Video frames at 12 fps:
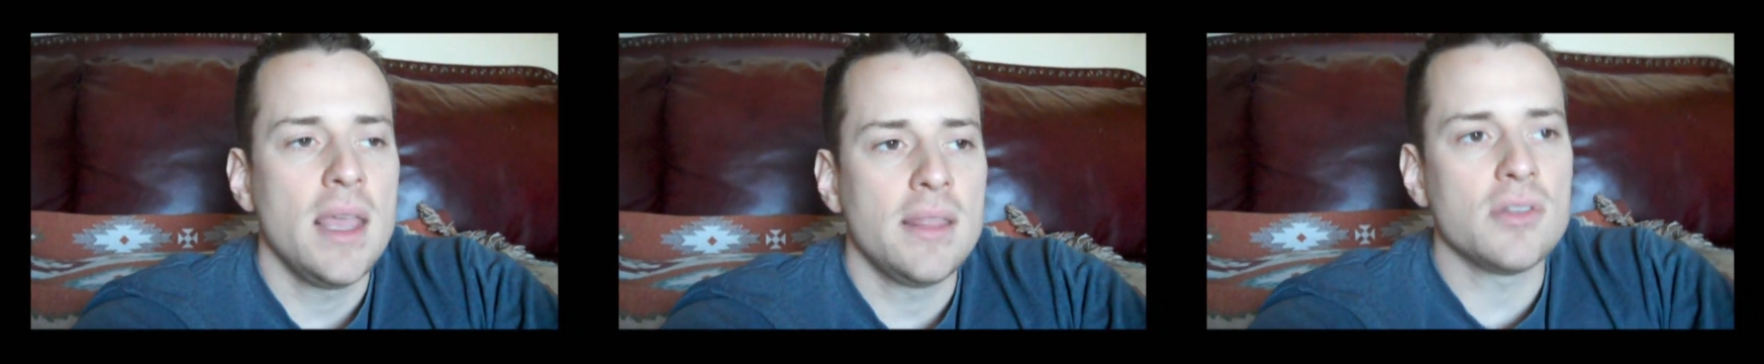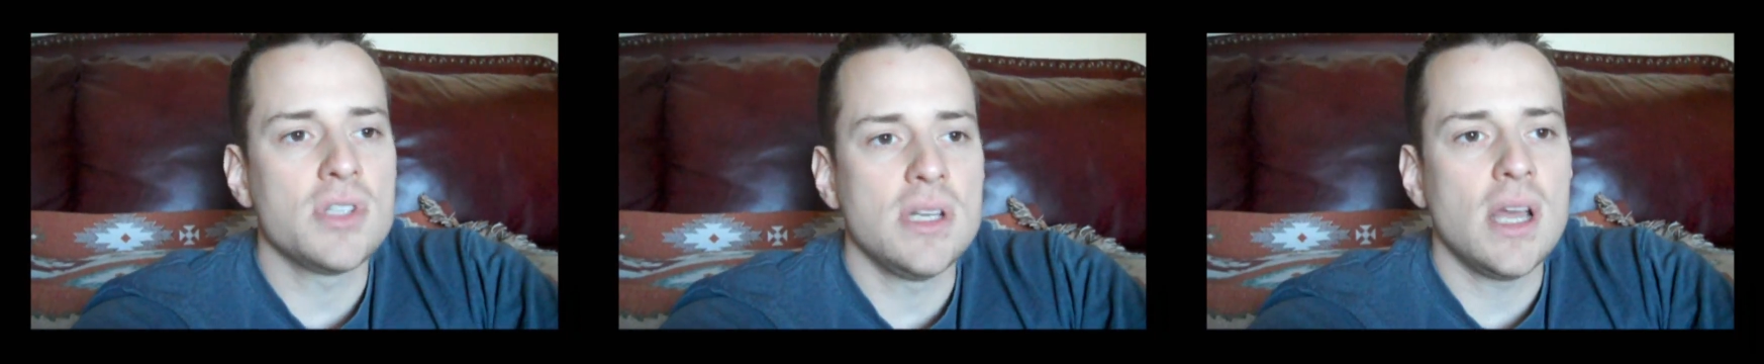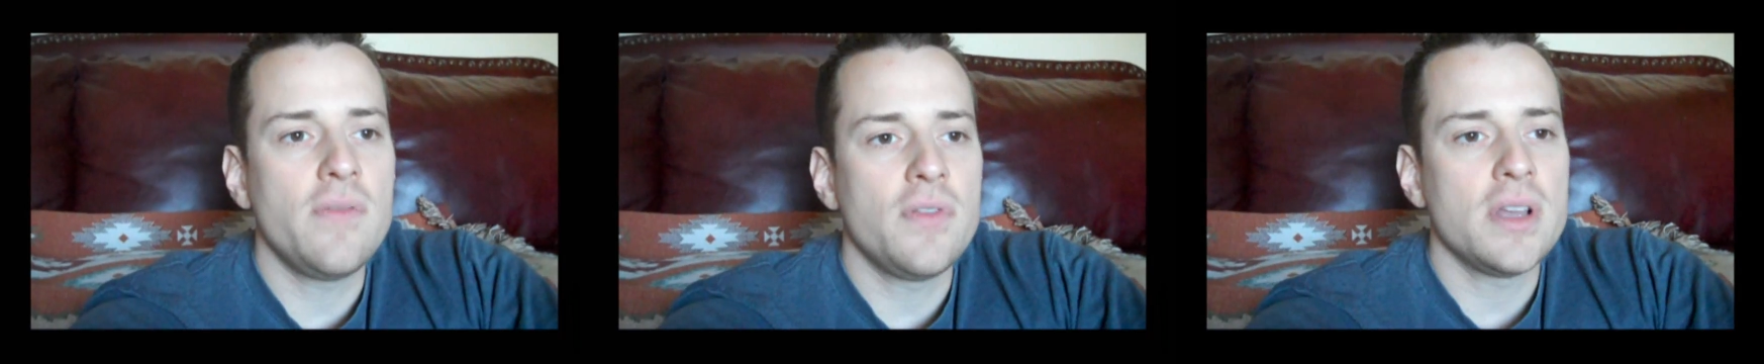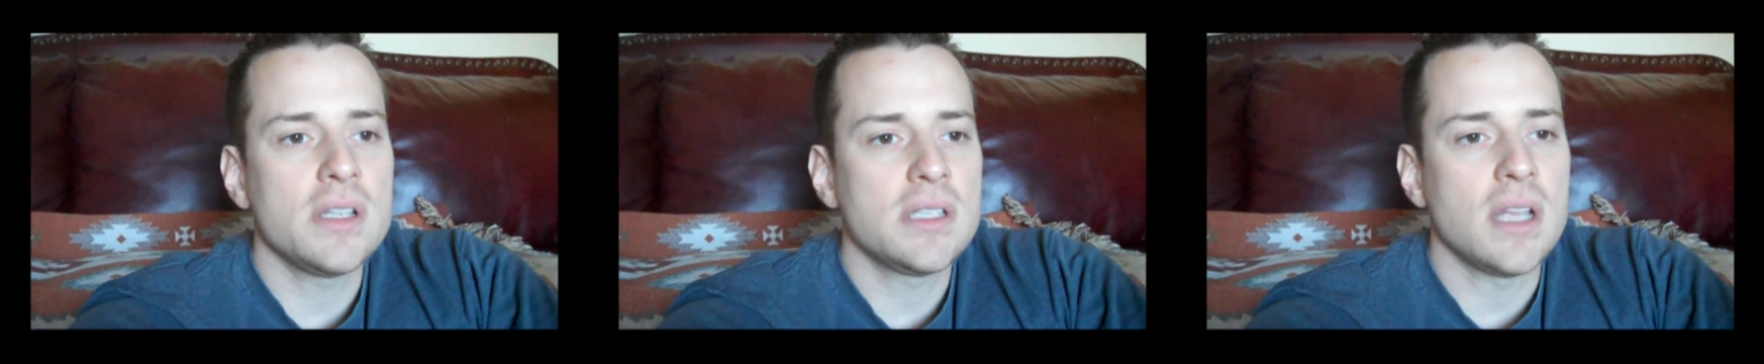There's enough
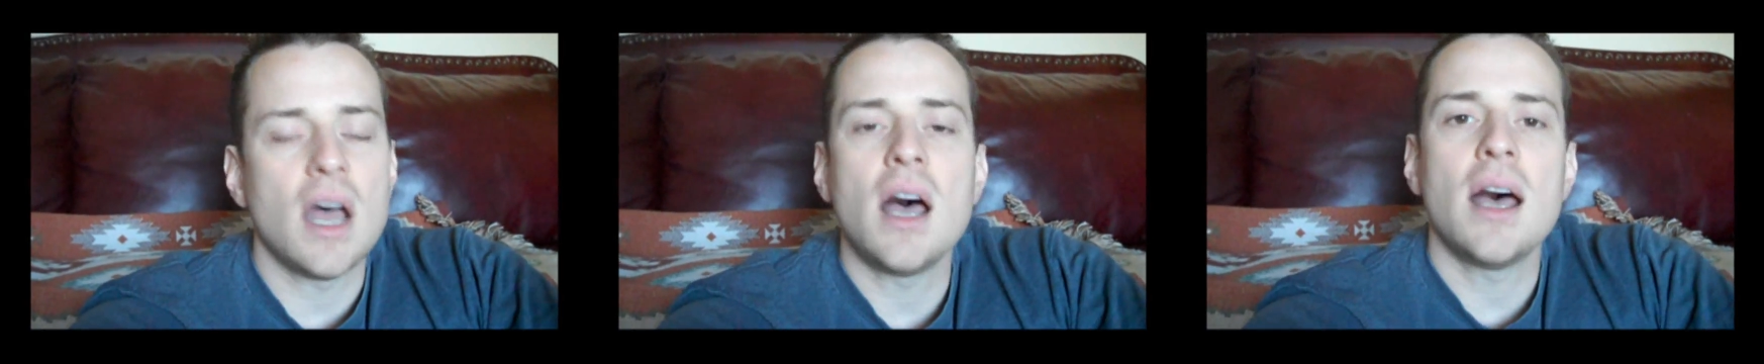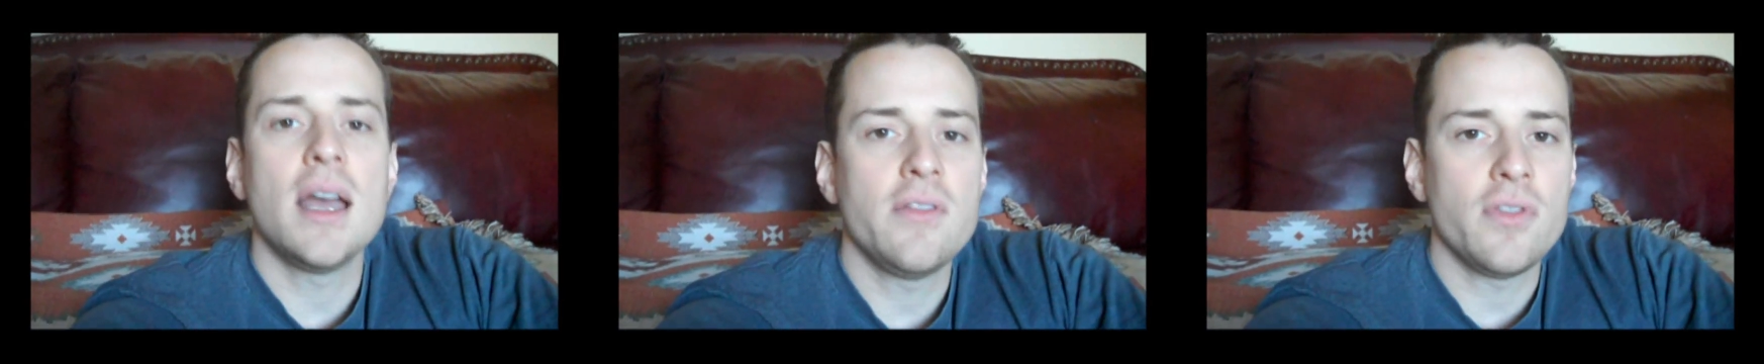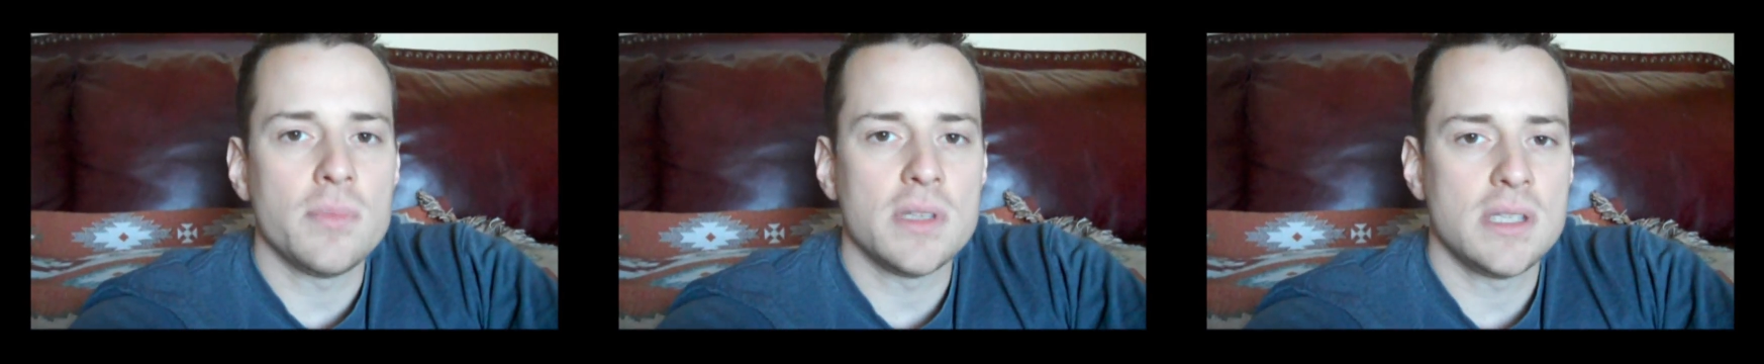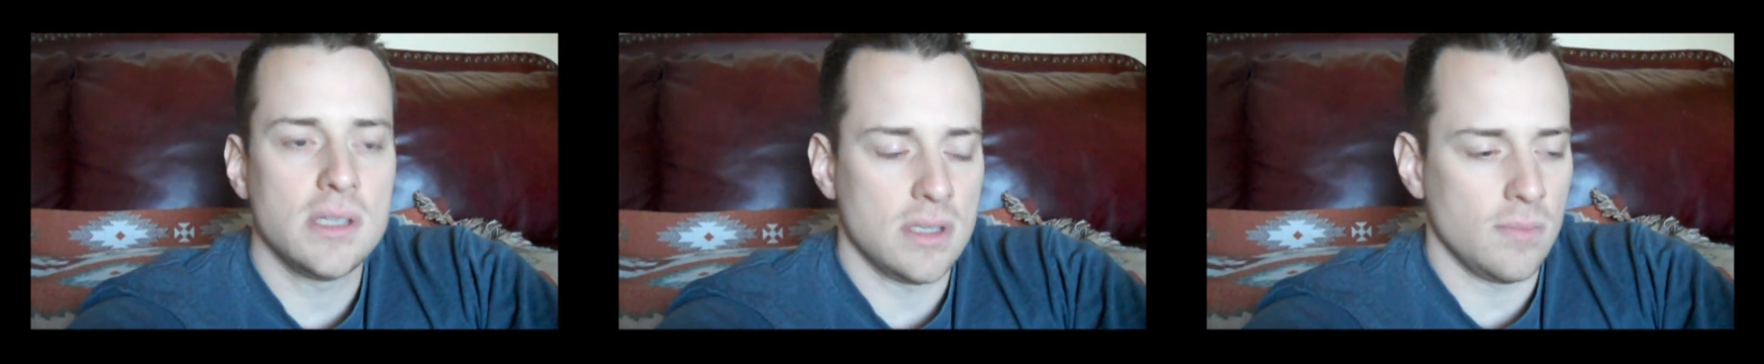of us to hide from the
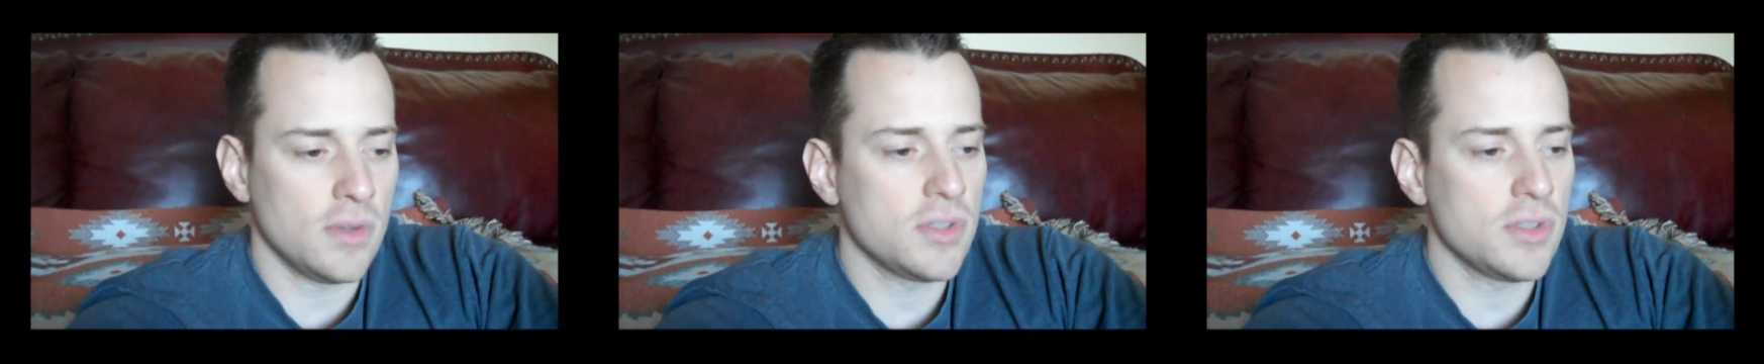system.